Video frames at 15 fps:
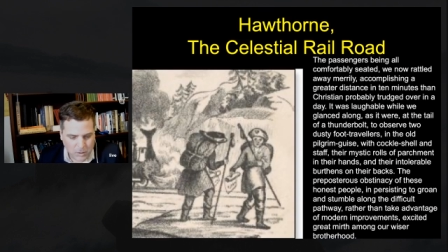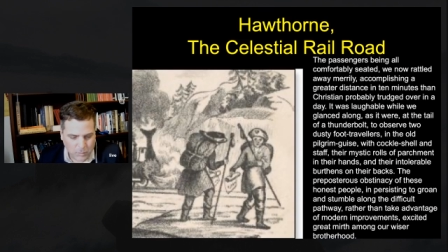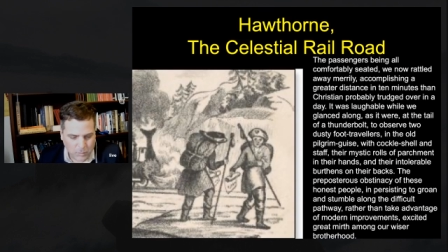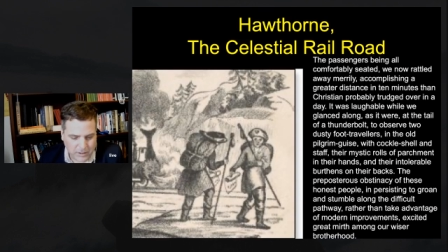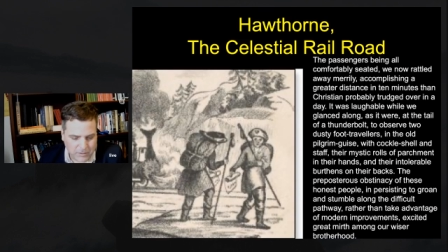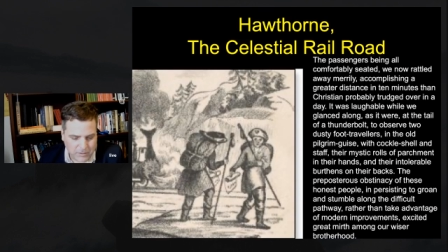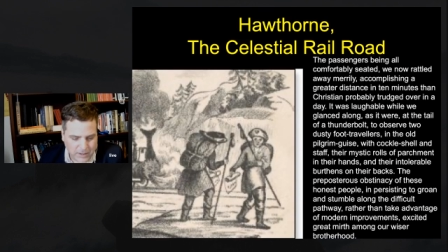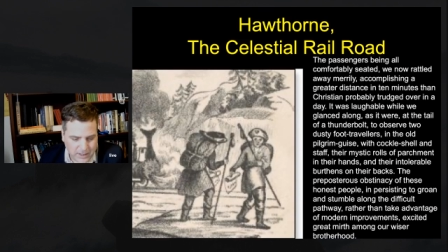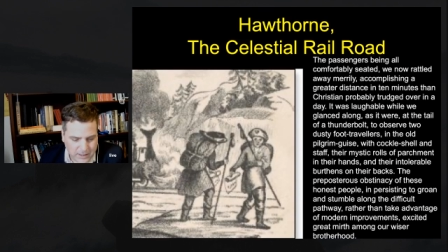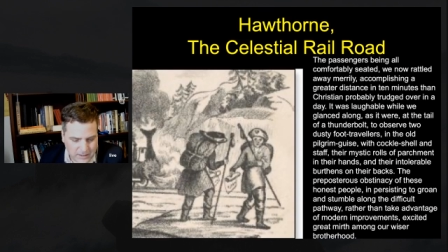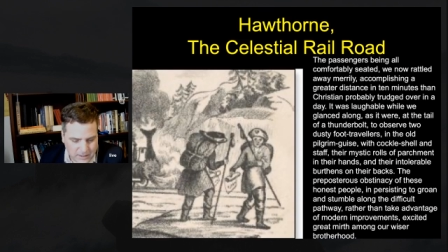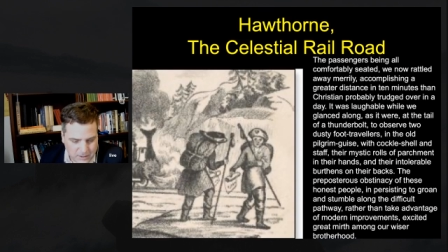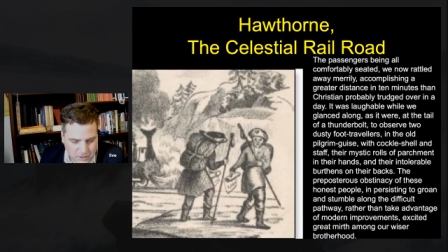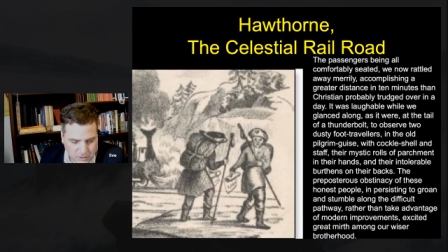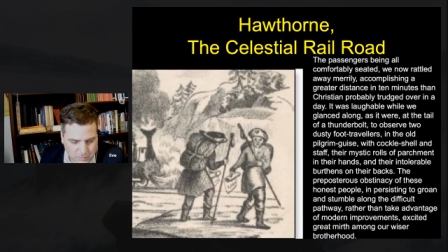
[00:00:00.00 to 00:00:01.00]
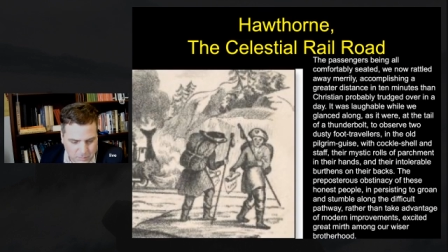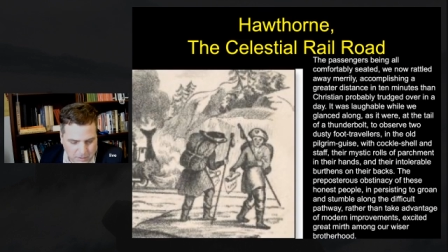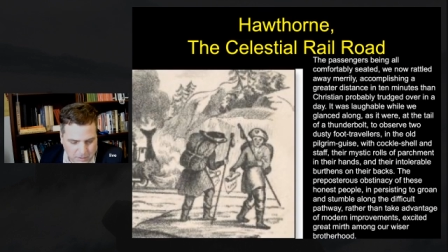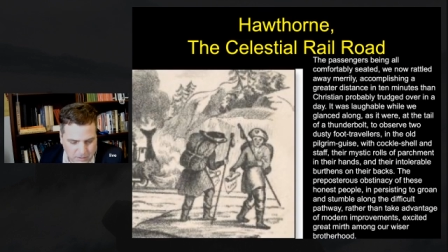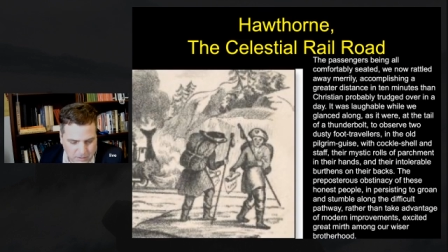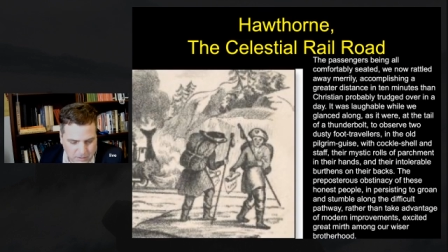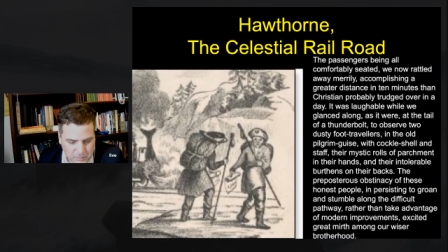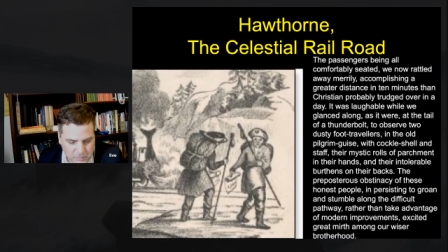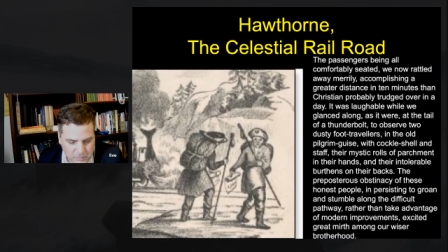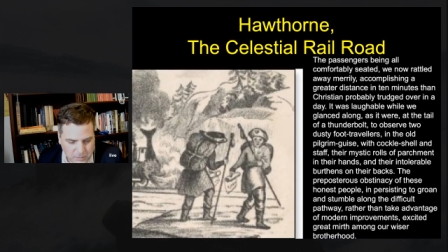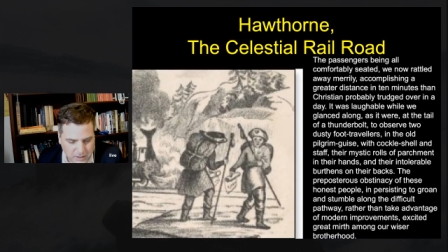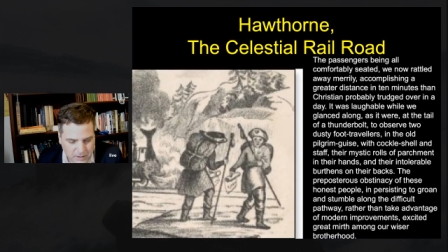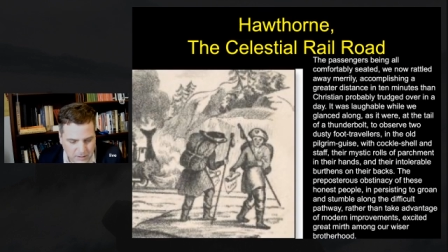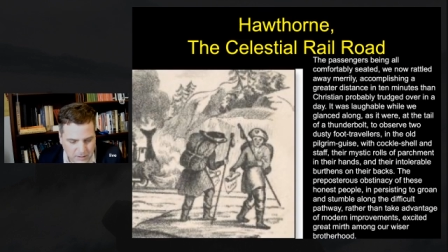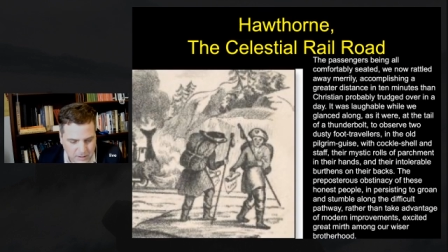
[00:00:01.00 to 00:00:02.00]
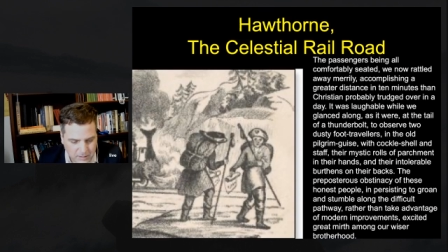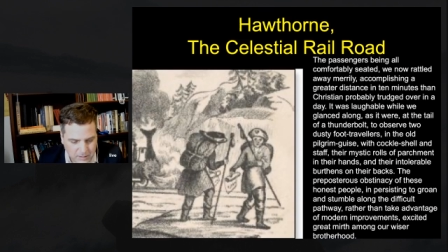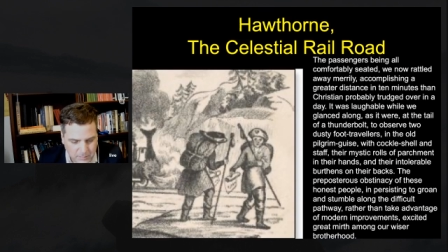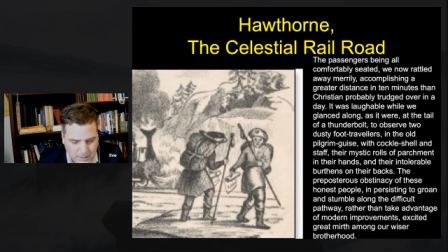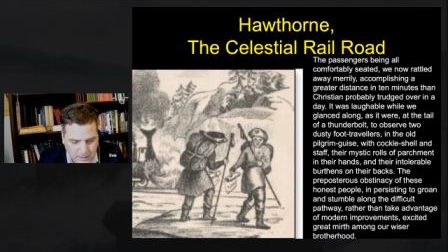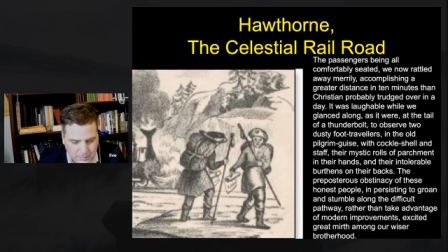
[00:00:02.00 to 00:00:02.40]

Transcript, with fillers: We greeted the two programs with many